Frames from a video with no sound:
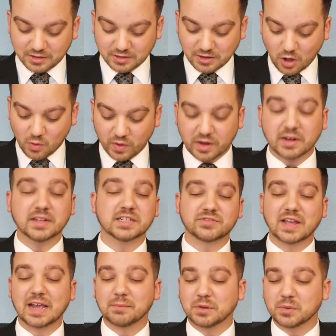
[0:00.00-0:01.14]
Noah and his
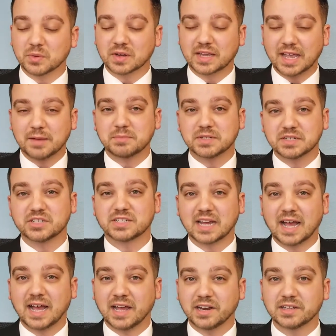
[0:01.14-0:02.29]
family were kept
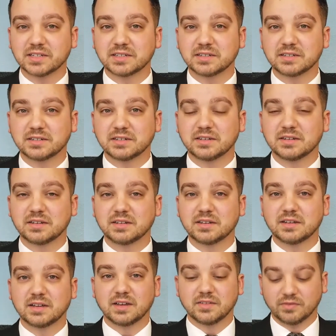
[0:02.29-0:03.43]
inside.
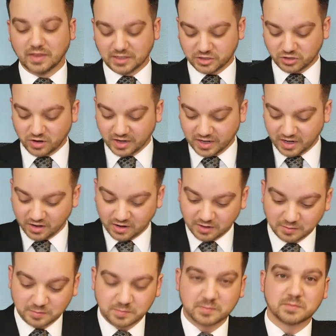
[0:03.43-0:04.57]
They started hearing
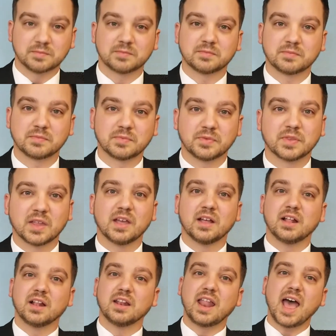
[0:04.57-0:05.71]

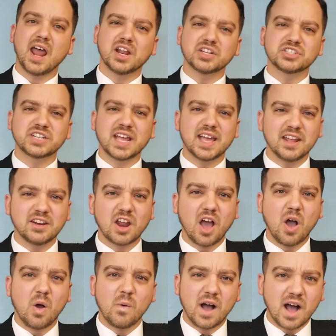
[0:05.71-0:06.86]
let us in,
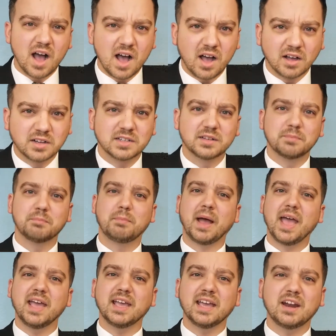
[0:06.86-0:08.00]
Noah!
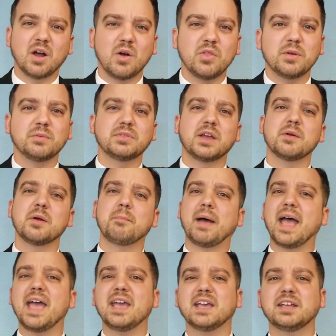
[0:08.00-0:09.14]
Banging on the, they were
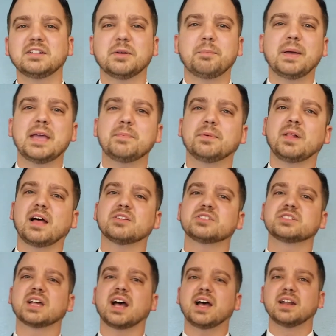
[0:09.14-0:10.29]
banging the people
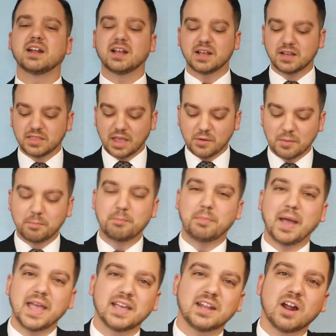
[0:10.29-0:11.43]
outside. They were
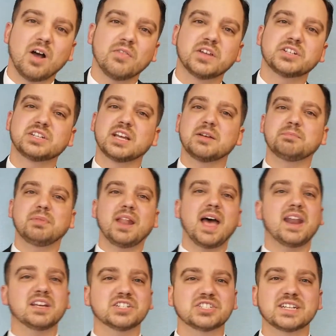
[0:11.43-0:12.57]
banging on the ship. Let
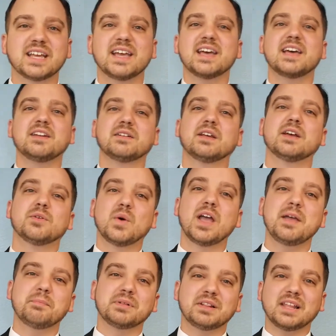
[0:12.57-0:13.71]
us in. We
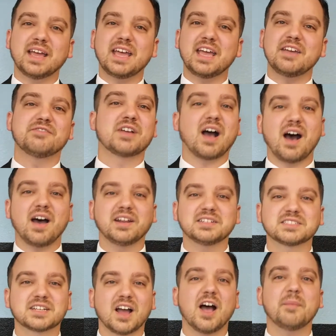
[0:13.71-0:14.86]
believe God is
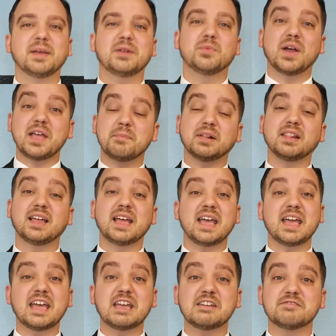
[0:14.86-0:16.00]
coming. We
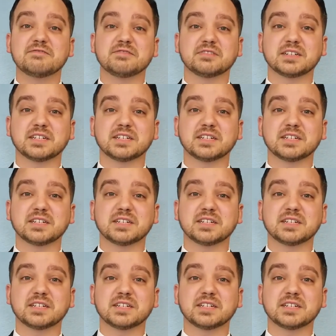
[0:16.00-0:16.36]
believe.